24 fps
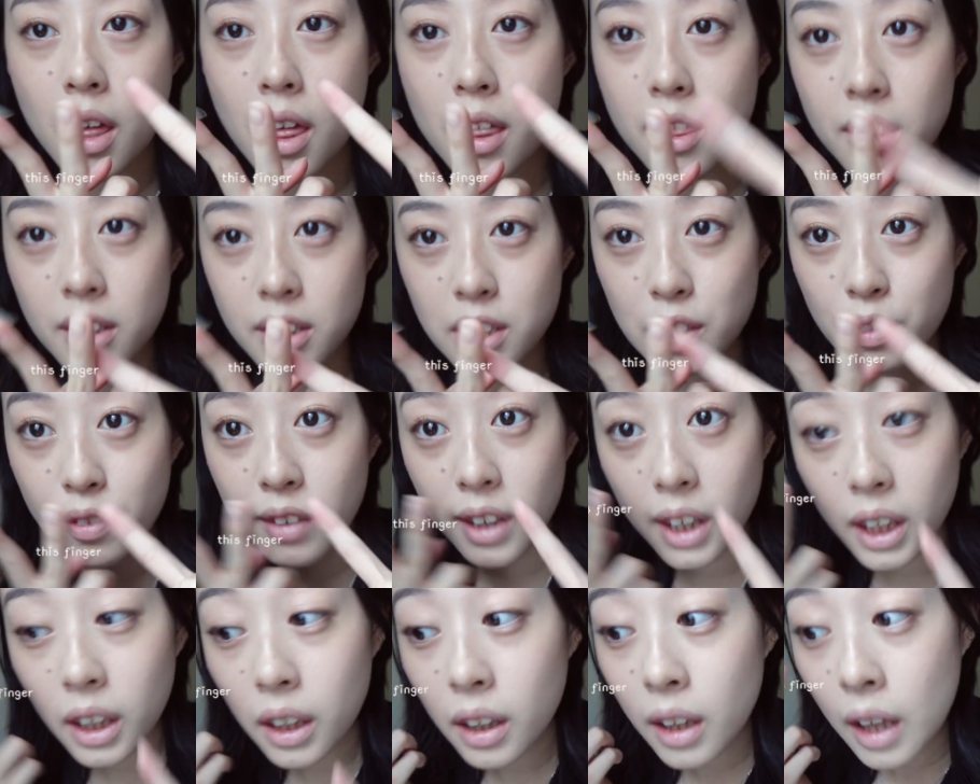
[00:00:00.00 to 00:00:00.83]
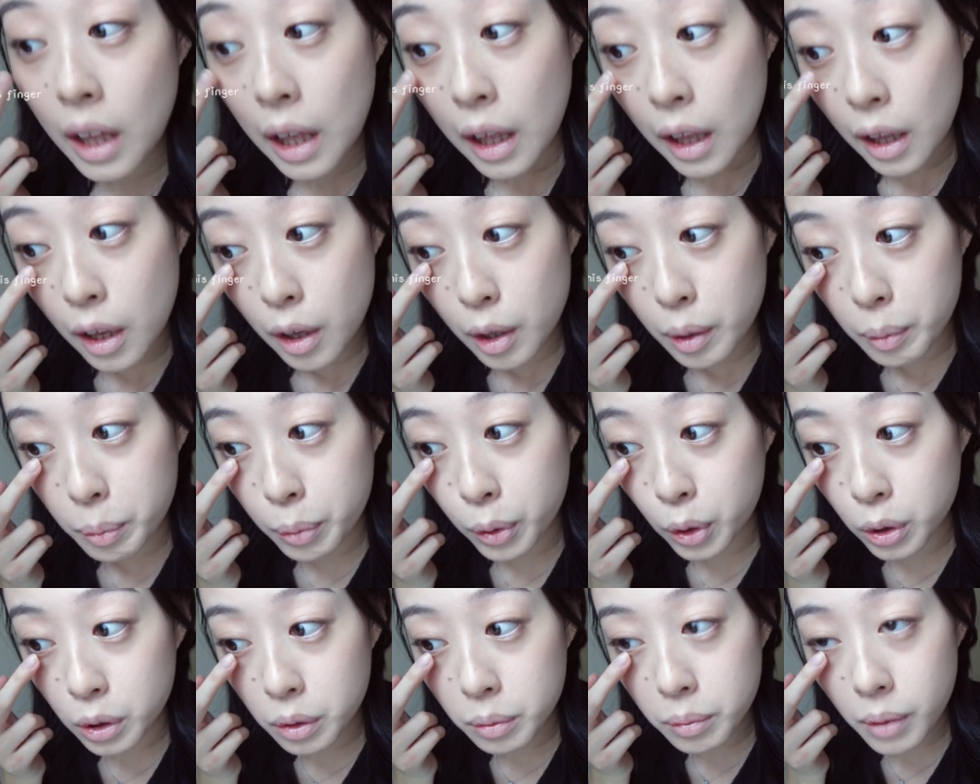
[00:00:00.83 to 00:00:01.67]
this finger,
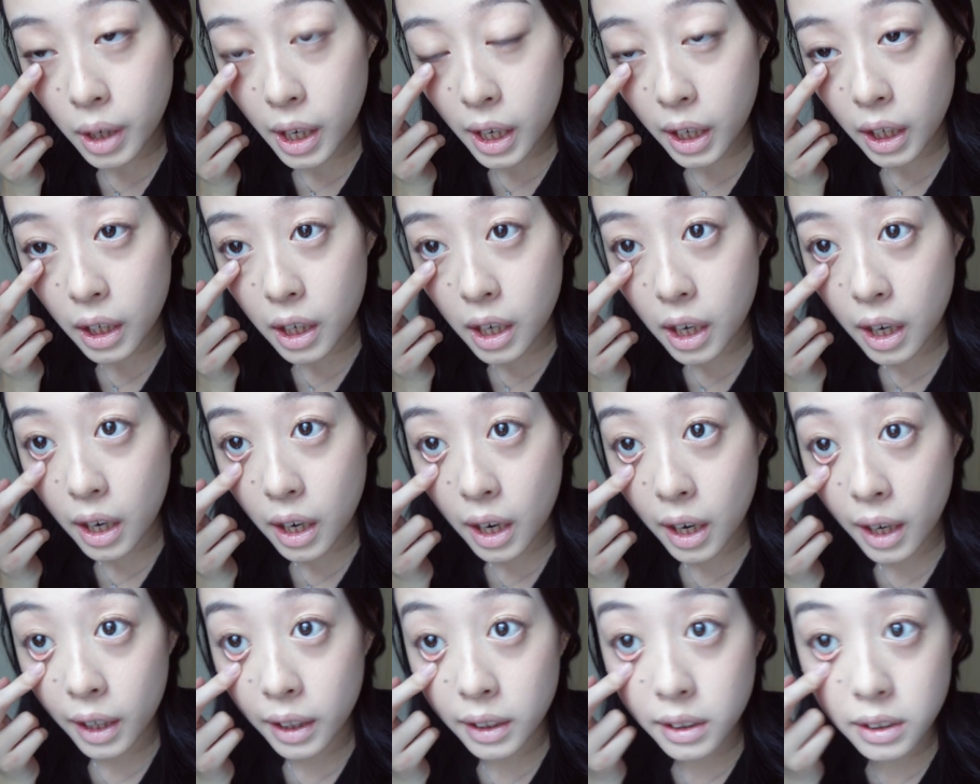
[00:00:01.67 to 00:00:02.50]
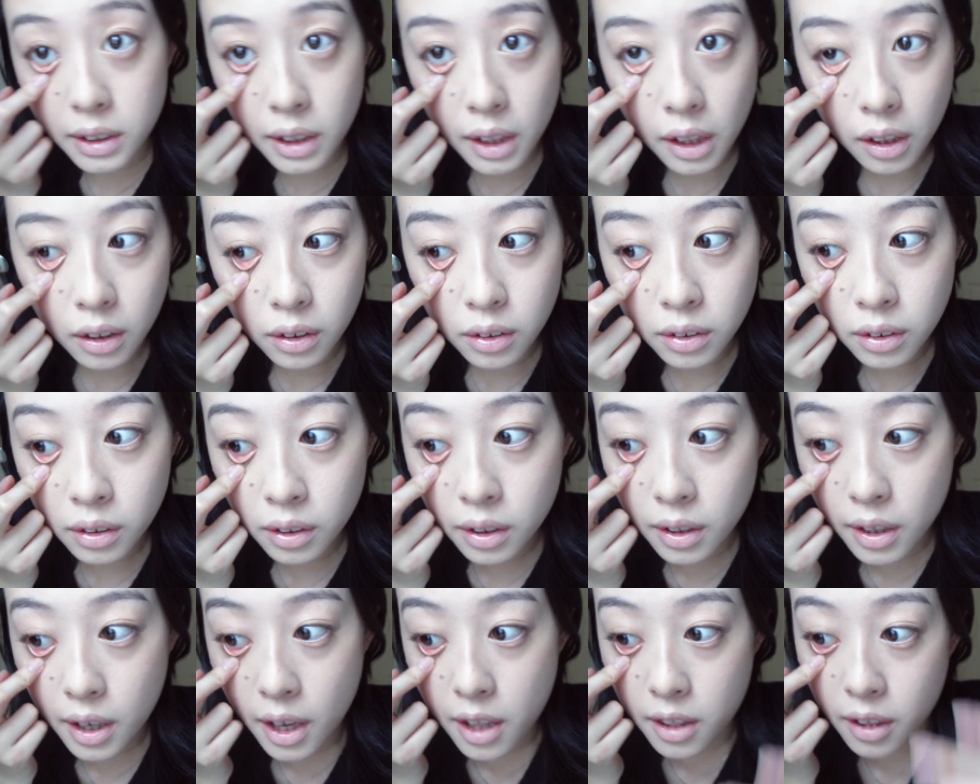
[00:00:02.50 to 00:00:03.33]
pull my eye down,
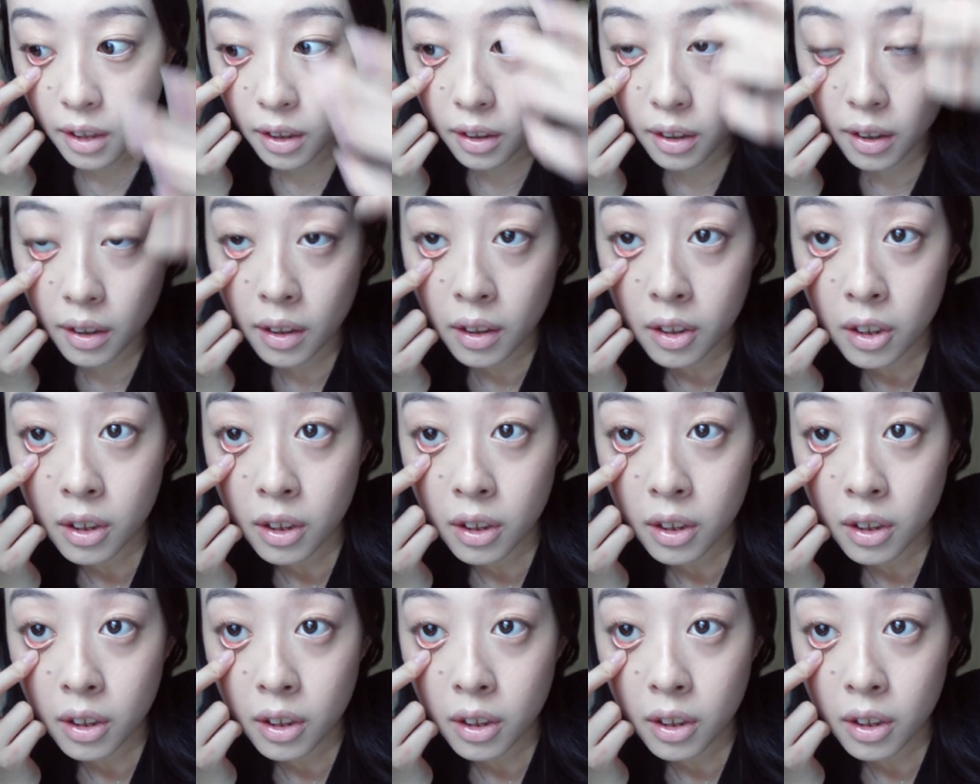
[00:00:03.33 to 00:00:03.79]
and then